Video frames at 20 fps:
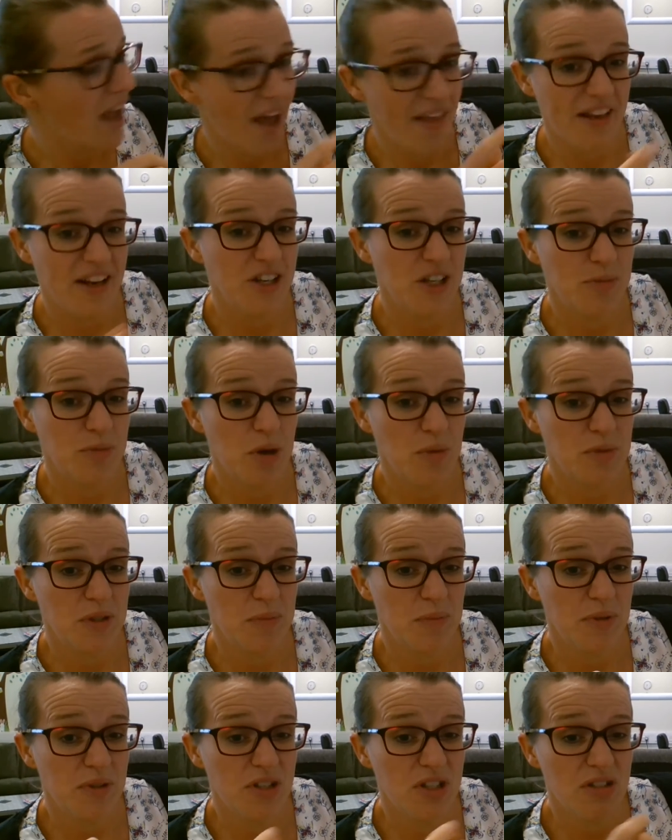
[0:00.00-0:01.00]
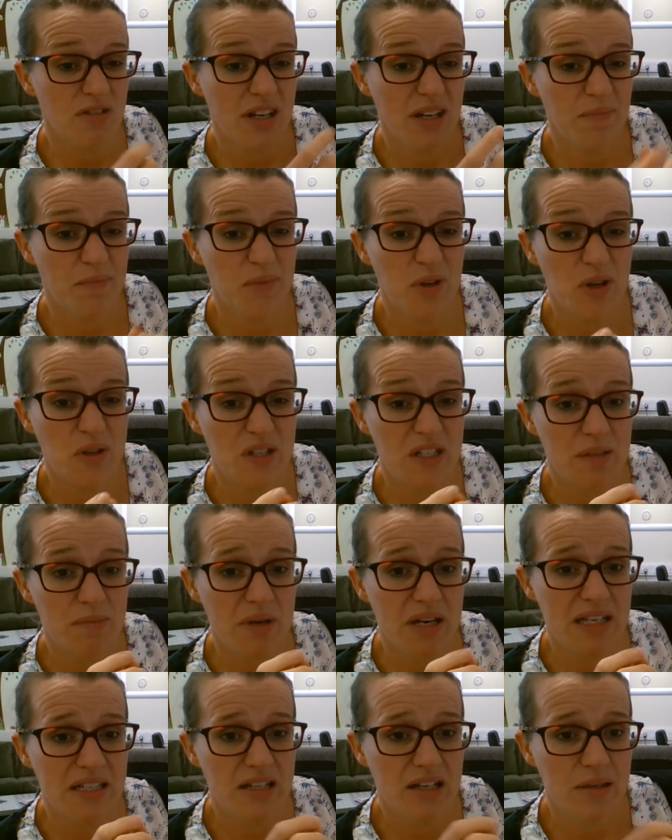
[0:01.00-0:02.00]
then it just pops up on the screen. Use it as
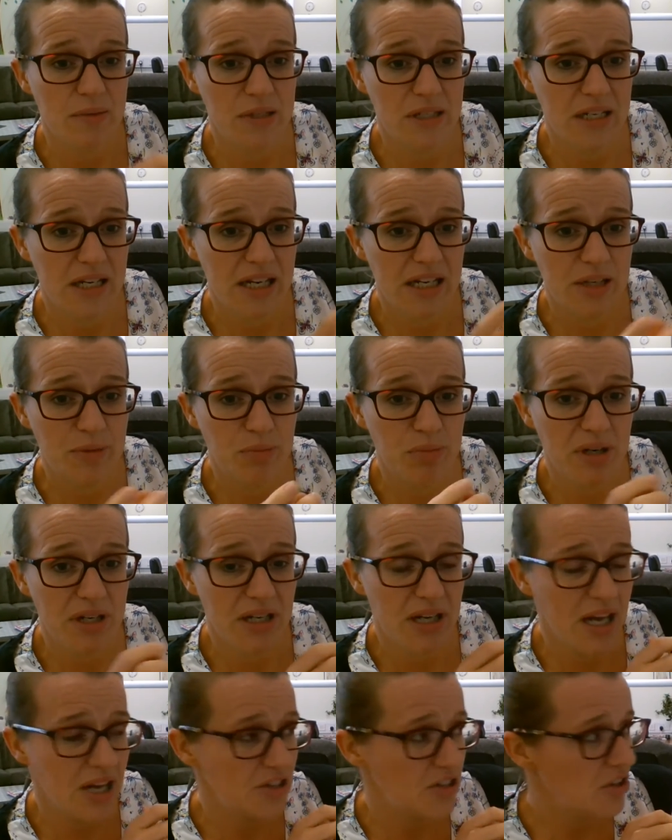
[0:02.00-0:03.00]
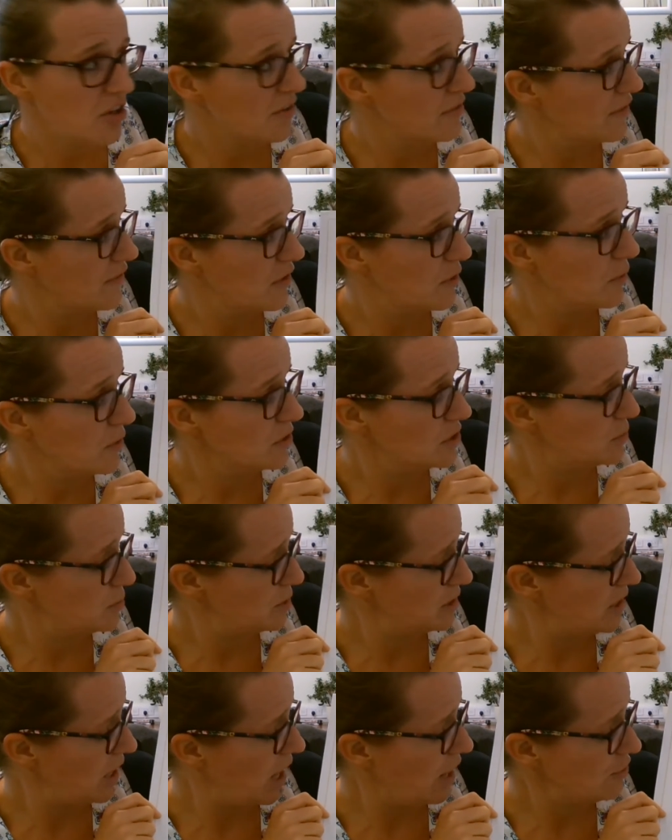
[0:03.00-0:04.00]
many times as you like and print 100 off if you want to
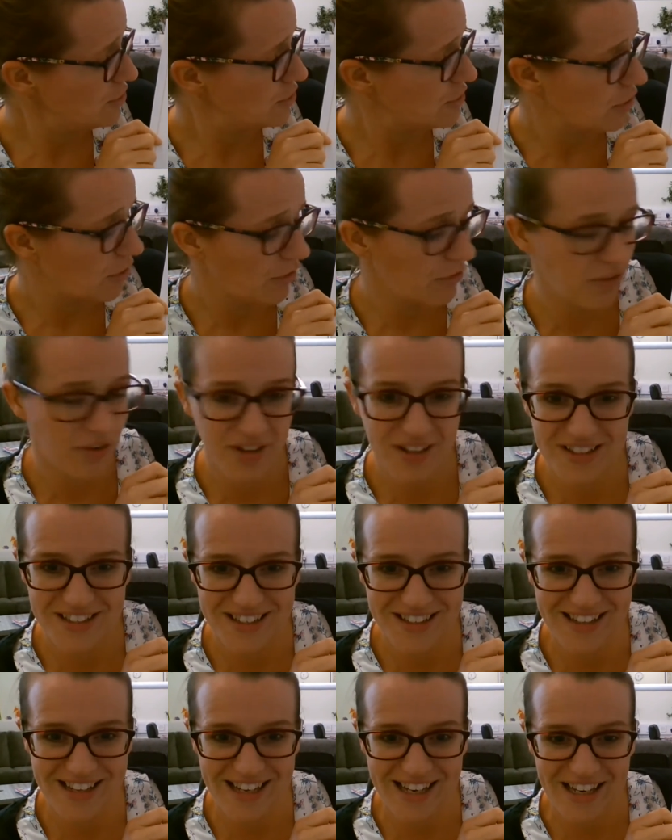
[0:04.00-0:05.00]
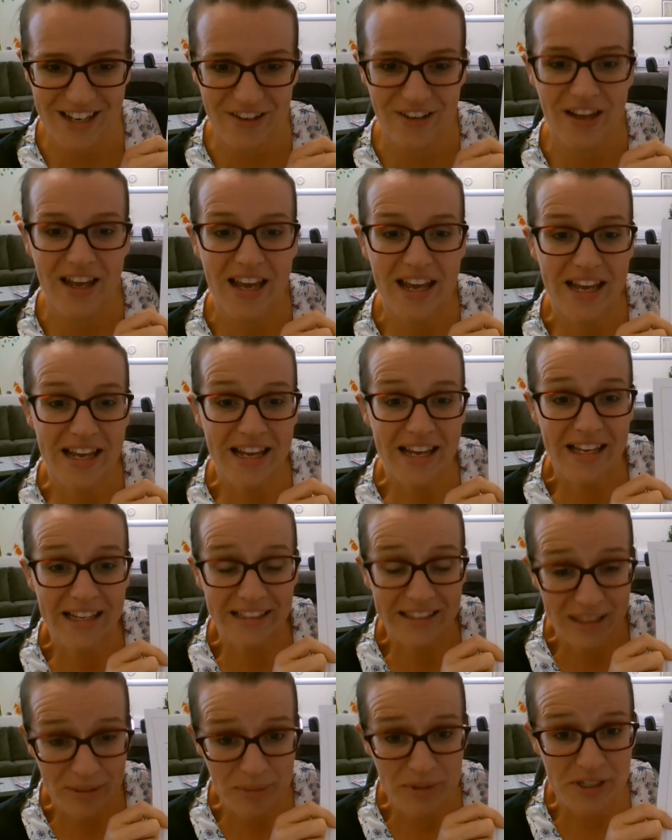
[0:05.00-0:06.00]
print 100 off. So there you go,
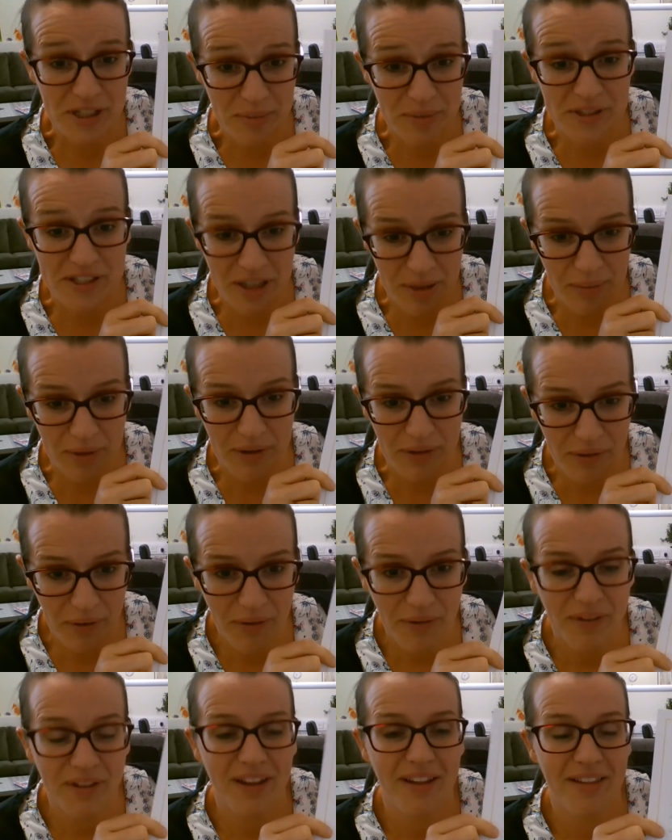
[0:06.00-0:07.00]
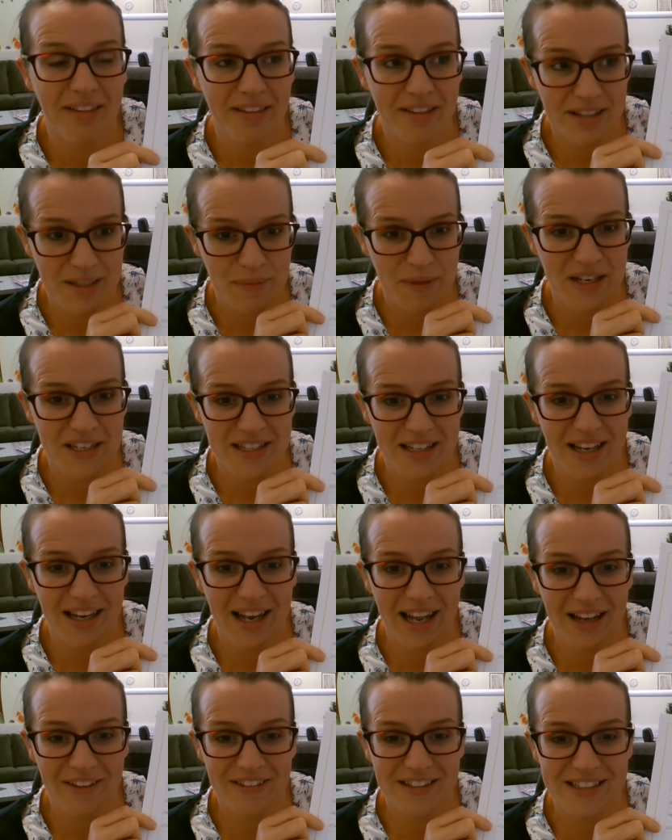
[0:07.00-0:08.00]

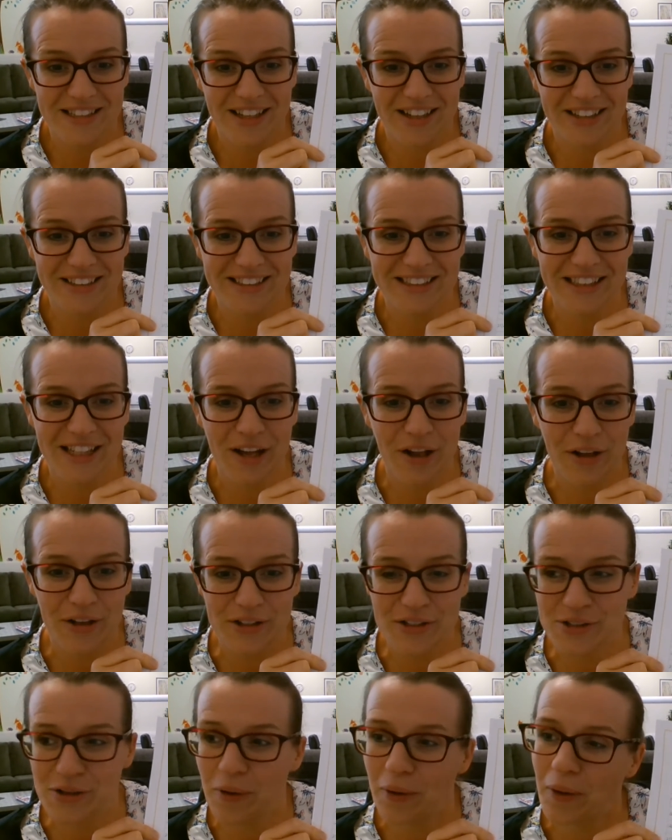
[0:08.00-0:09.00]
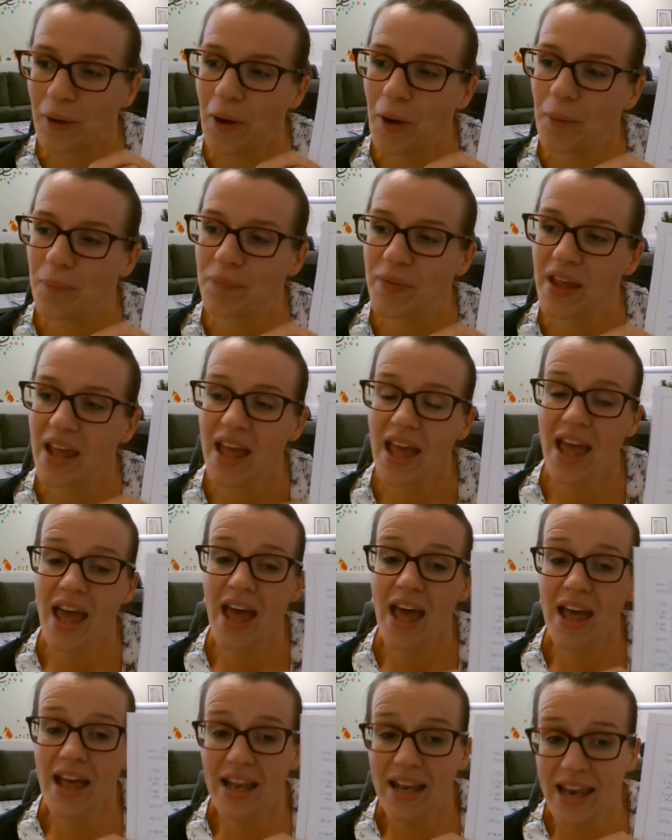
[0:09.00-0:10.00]
www.thespeechandlanguagegarden.com.
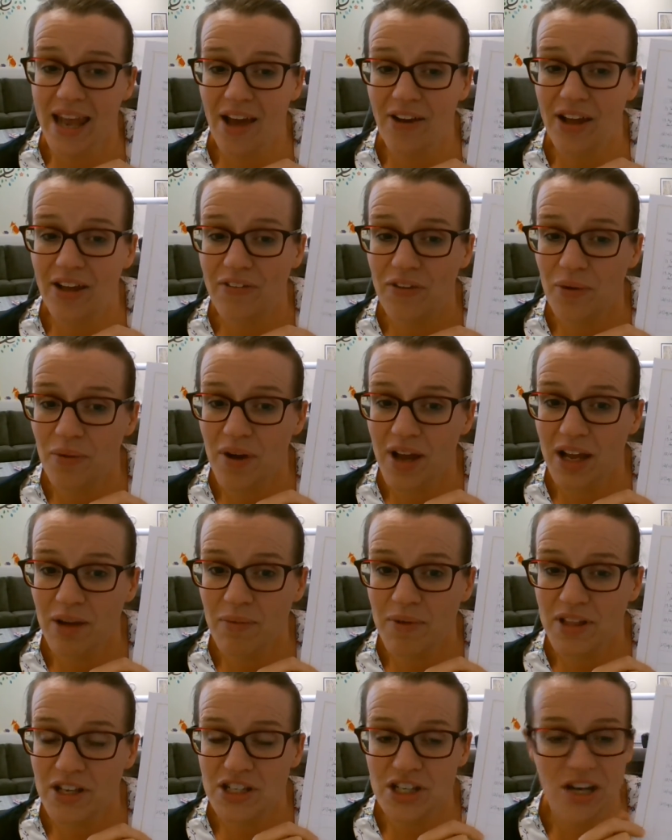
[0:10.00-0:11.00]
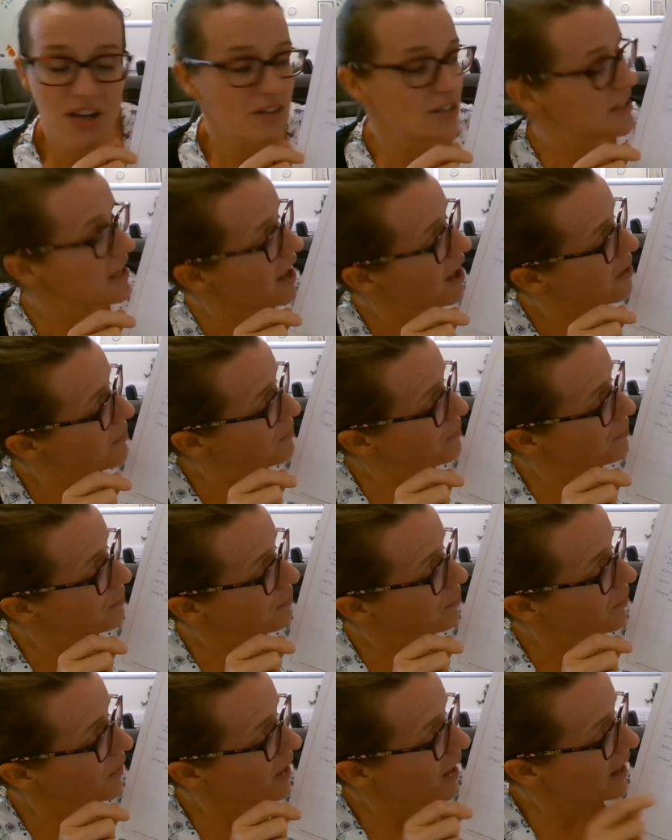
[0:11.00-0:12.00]
Now, if you're working with a child, and
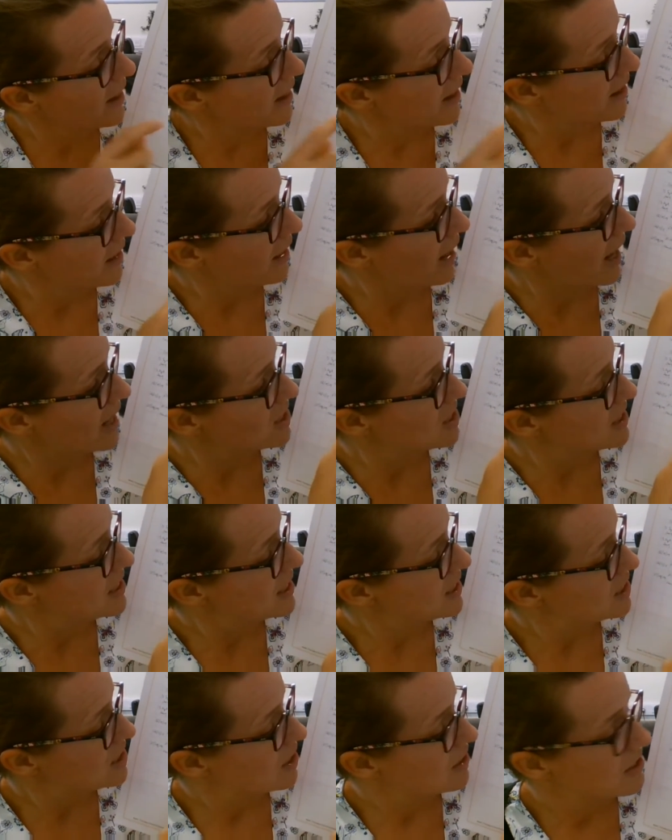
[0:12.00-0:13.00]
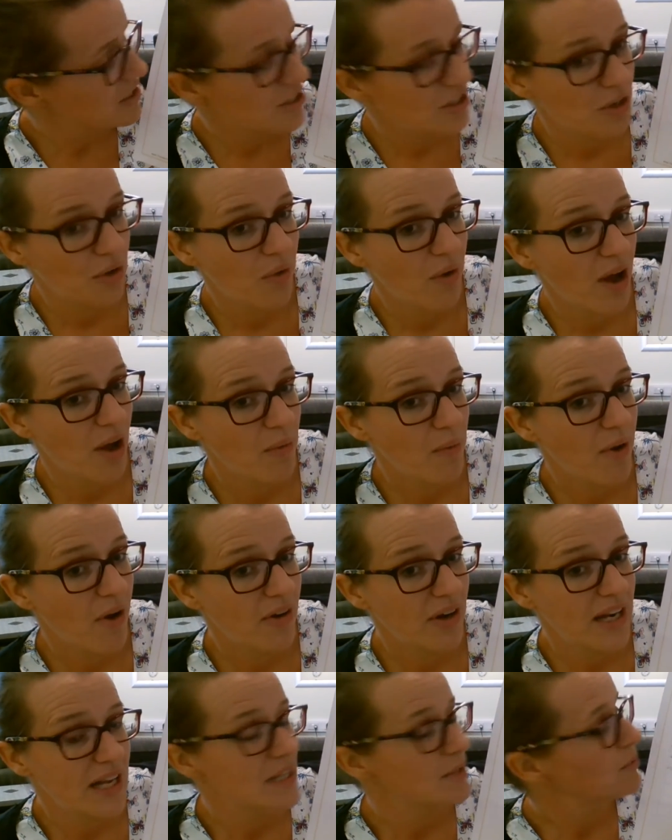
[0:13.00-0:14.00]
actually this child is doing quite well,
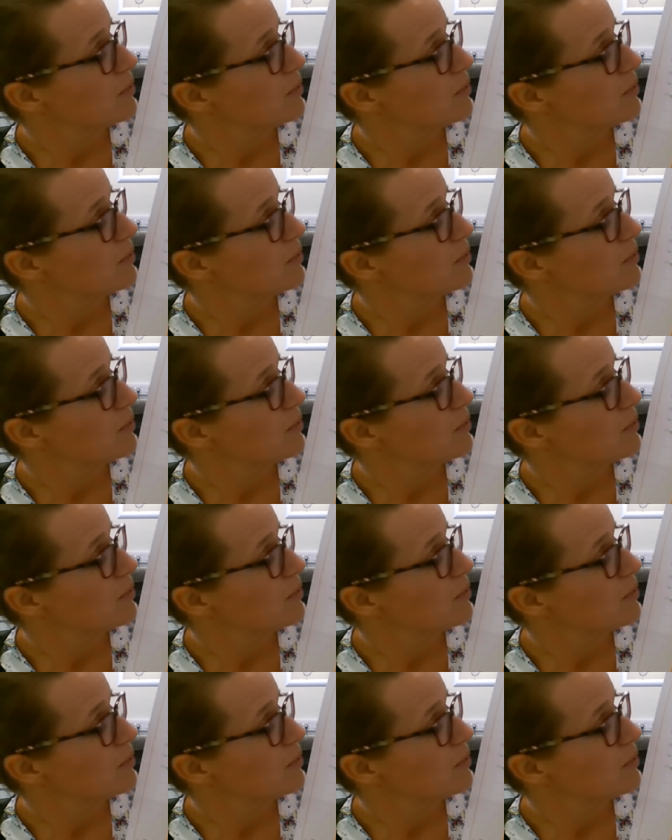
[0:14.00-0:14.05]
and he's